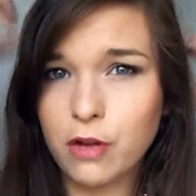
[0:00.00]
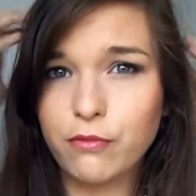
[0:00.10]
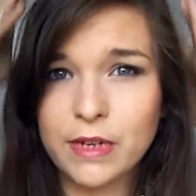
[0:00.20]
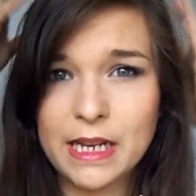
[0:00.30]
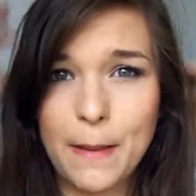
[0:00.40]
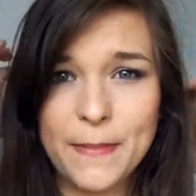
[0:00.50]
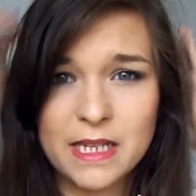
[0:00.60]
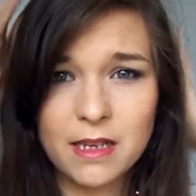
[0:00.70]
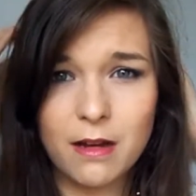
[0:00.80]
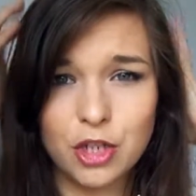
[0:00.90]
I'll really
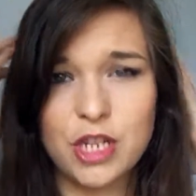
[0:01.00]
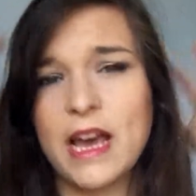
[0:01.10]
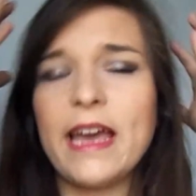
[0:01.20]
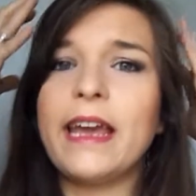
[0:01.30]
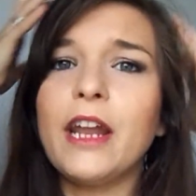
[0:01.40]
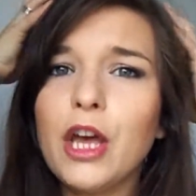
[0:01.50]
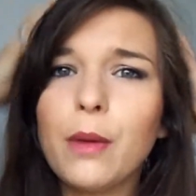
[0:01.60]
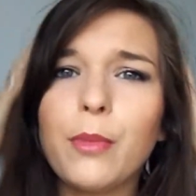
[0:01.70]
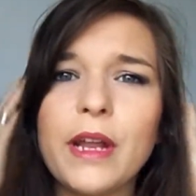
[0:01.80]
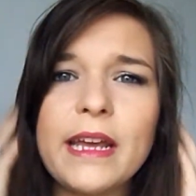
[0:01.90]
massage that in,
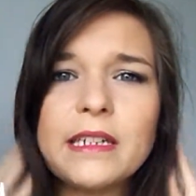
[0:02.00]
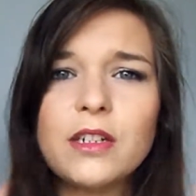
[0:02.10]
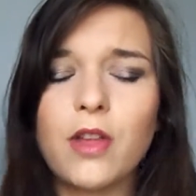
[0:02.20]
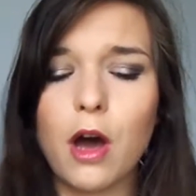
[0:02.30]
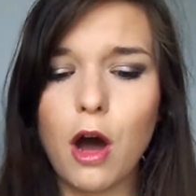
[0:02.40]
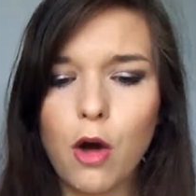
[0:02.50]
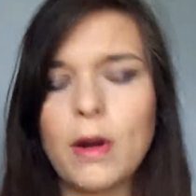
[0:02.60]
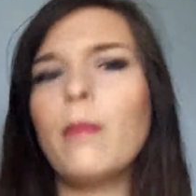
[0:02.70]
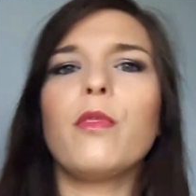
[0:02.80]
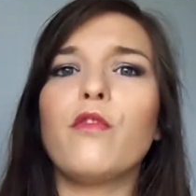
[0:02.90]
put it into the whole
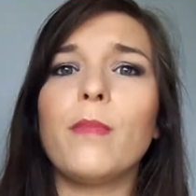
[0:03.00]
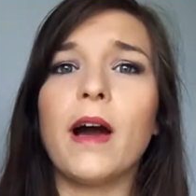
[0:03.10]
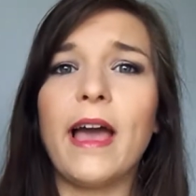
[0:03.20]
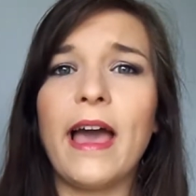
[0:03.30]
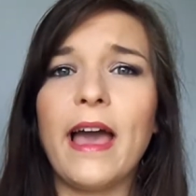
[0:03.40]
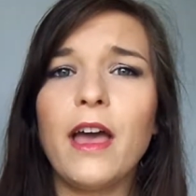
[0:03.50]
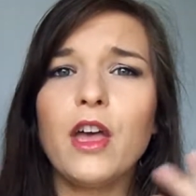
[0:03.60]
length of my hair.